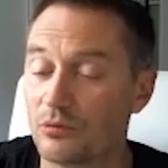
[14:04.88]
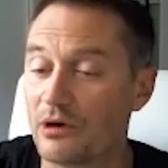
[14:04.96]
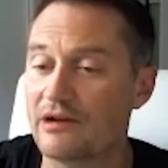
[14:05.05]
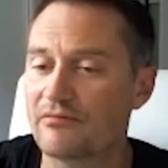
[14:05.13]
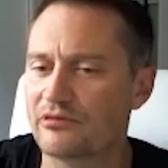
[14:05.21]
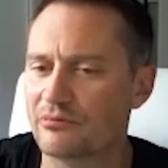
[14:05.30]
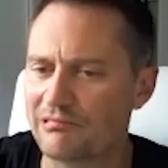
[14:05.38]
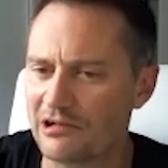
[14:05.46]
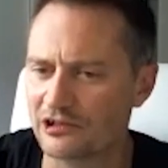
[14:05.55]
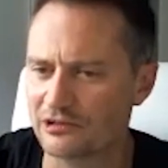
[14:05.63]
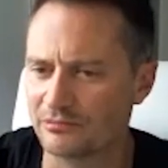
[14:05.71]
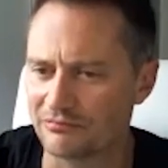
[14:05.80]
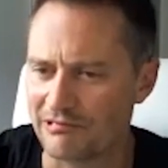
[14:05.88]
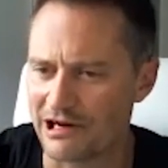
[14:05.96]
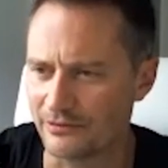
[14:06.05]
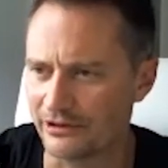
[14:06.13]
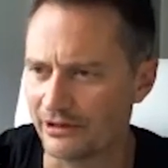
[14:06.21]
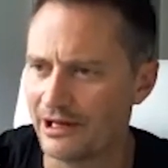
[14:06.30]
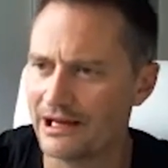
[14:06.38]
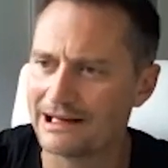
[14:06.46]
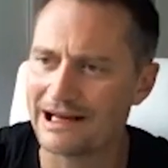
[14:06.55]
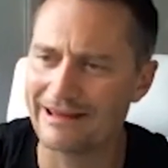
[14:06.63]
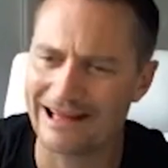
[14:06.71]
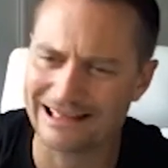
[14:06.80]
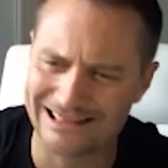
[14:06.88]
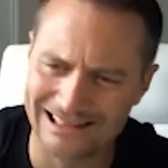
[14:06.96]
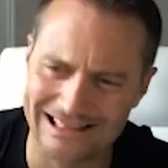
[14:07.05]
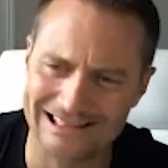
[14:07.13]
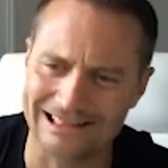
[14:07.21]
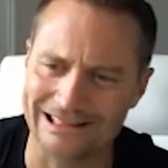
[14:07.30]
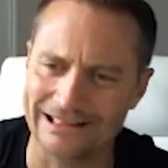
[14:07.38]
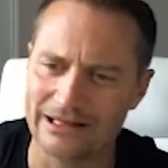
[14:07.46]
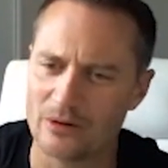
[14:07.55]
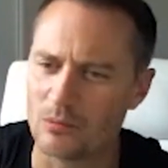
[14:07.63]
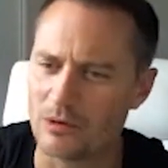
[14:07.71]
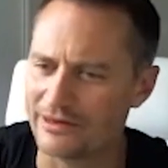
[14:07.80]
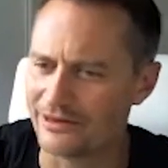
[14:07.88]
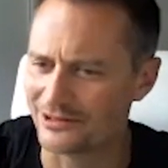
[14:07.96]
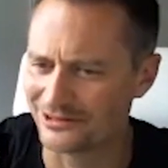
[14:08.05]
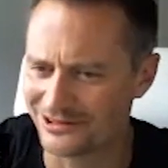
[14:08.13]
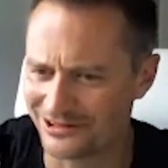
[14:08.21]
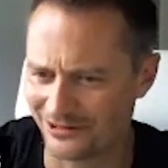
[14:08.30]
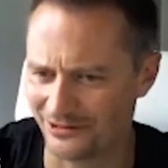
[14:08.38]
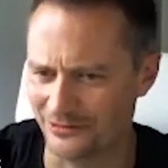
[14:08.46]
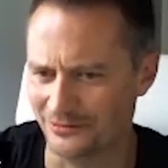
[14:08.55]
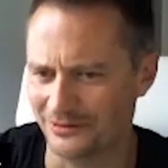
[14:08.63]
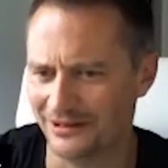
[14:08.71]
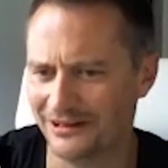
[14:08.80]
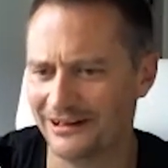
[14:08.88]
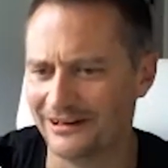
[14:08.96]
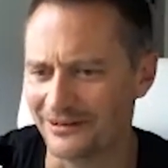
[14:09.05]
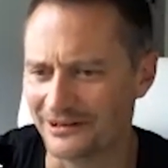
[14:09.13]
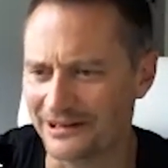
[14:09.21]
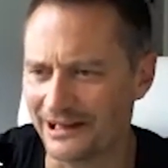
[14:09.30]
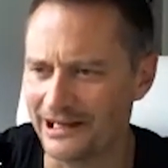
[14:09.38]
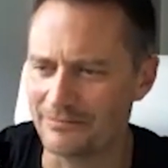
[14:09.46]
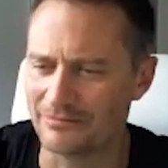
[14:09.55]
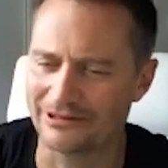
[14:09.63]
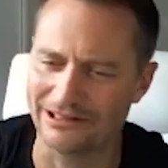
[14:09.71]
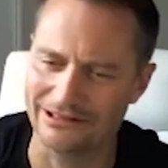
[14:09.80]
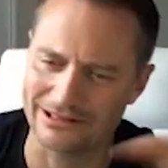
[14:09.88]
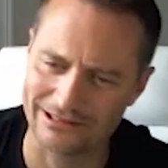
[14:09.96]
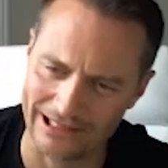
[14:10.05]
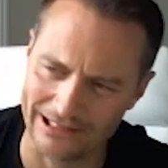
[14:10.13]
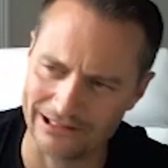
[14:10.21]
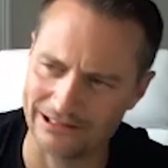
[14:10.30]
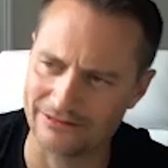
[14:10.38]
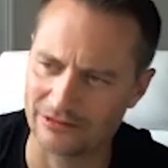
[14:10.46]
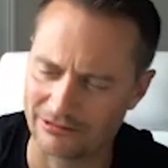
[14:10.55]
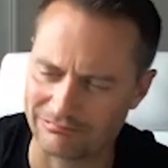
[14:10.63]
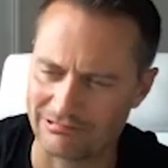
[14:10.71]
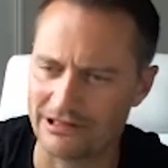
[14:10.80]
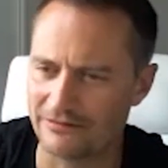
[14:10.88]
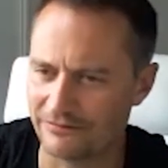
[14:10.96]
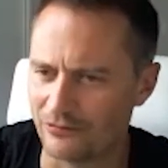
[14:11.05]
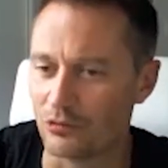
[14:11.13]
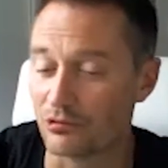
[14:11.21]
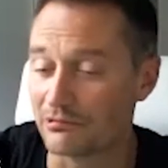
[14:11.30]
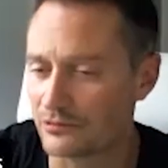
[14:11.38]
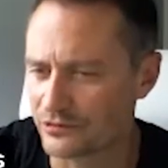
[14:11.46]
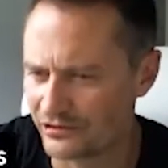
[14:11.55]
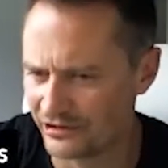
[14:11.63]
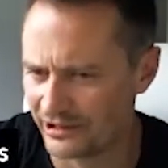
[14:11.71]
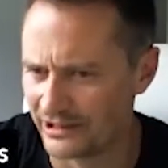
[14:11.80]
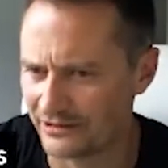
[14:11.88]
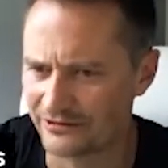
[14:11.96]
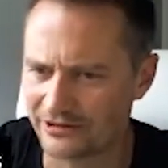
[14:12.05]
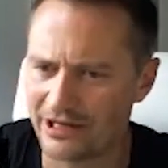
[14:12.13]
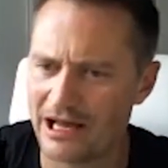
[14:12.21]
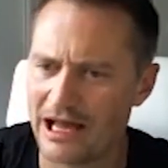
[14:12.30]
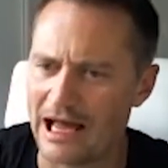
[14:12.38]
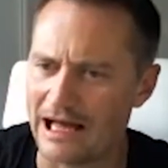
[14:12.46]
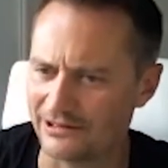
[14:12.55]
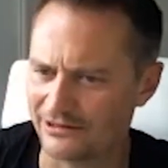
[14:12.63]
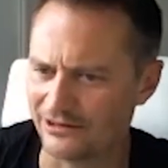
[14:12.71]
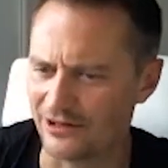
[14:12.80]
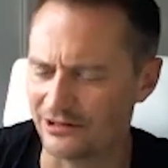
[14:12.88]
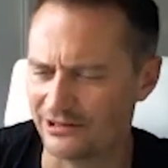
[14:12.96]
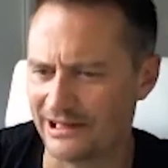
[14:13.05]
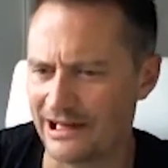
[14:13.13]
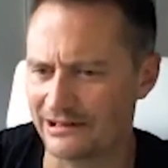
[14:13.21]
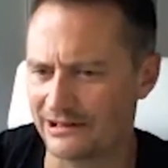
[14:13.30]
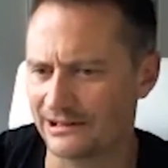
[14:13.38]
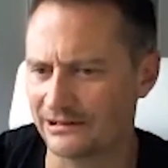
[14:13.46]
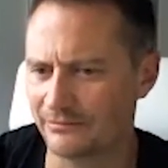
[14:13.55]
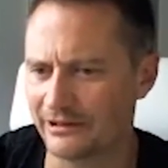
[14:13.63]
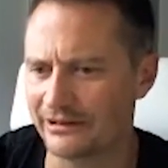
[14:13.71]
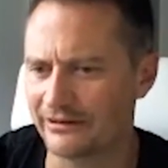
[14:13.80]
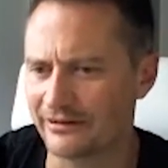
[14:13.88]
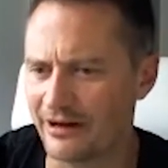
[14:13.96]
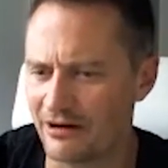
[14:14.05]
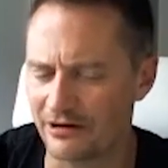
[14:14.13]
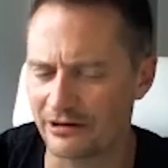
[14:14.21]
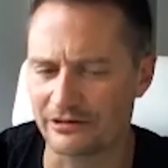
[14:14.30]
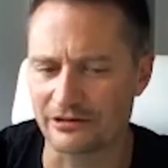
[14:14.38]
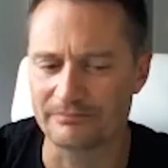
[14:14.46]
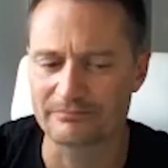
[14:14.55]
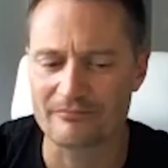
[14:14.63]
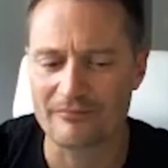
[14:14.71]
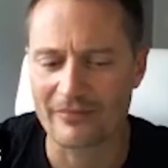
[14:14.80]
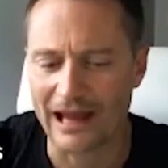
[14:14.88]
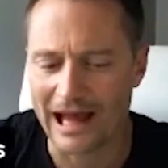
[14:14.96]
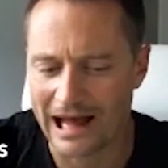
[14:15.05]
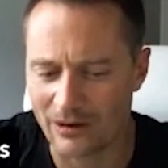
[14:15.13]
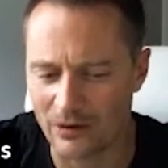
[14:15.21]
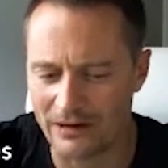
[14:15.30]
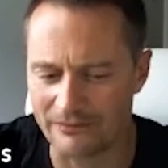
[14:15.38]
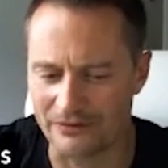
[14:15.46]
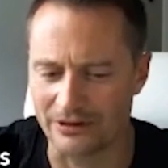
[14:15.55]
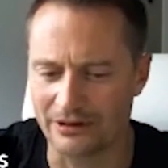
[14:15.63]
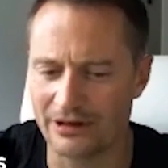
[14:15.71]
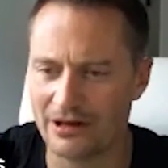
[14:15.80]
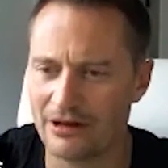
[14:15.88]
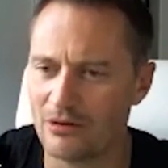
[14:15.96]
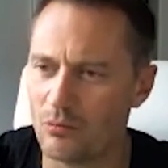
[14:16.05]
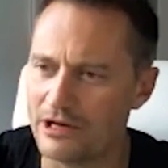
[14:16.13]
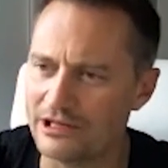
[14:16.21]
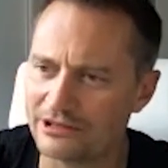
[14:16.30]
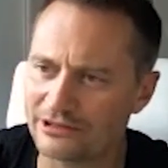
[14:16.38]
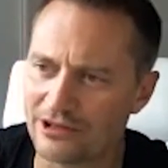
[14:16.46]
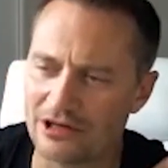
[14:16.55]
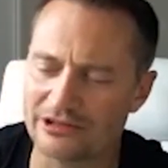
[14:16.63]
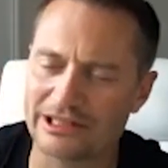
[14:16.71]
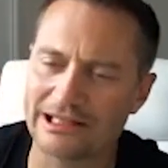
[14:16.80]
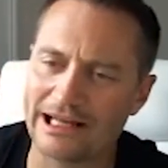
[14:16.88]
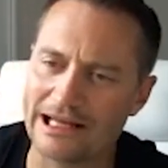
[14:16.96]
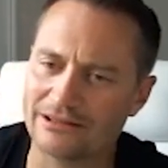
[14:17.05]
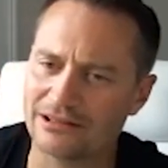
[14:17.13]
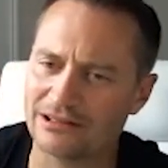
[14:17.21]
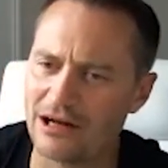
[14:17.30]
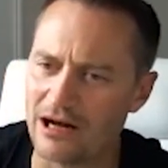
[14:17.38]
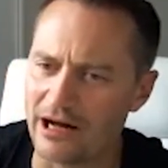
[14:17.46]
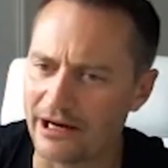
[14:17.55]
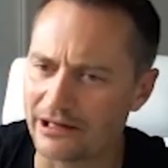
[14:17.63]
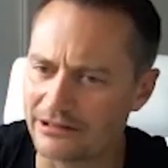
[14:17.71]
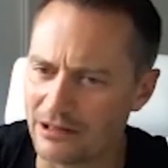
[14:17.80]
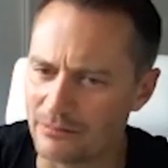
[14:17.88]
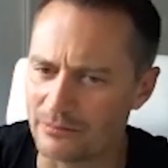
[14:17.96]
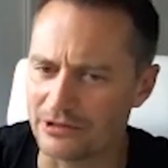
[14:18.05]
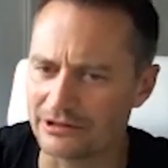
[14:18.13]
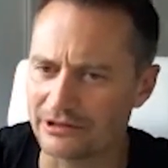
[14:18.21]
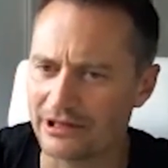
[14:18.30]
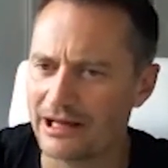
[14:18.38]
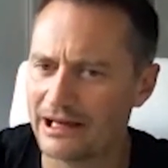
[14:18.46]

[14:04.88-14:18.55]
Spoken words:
away from the proximal fragment. Now, that's easy when there's 2. Okay, but then you take it into 3, 4, or 6, and it starts to get a little bit harder. However, when you start to get to the higher numbers,